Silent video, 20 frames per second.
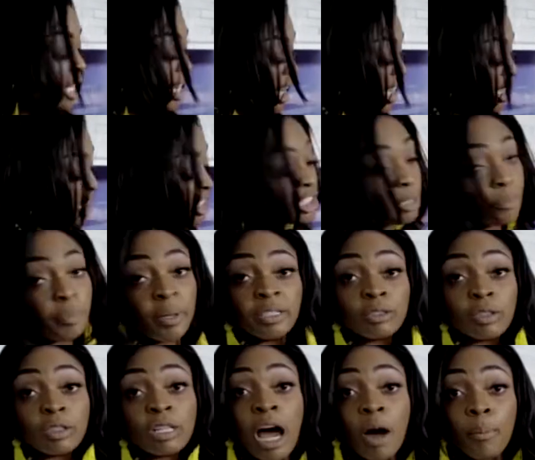It just
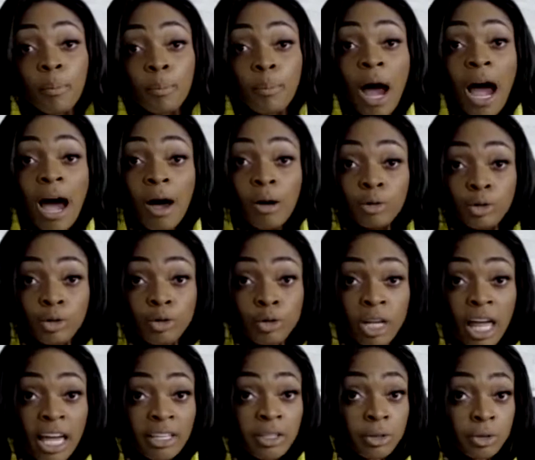depends on how you
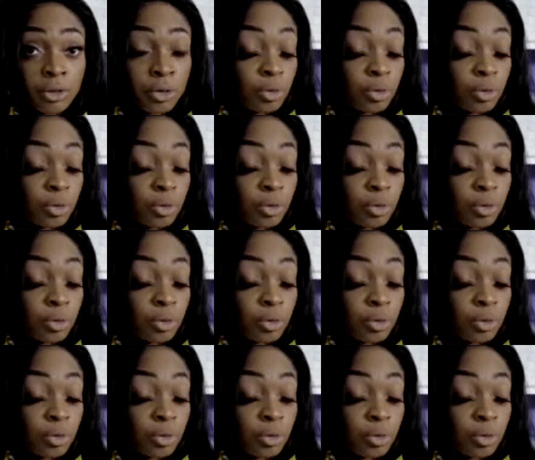like your